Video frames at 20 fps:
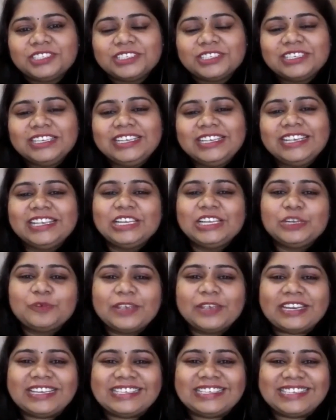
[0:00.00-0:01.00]
journey in
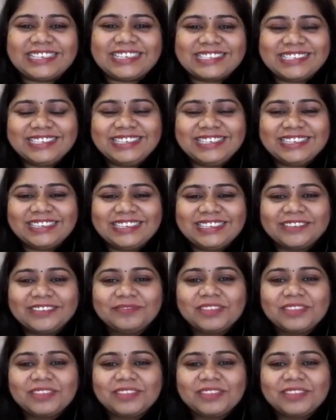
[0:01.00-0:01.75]
2016.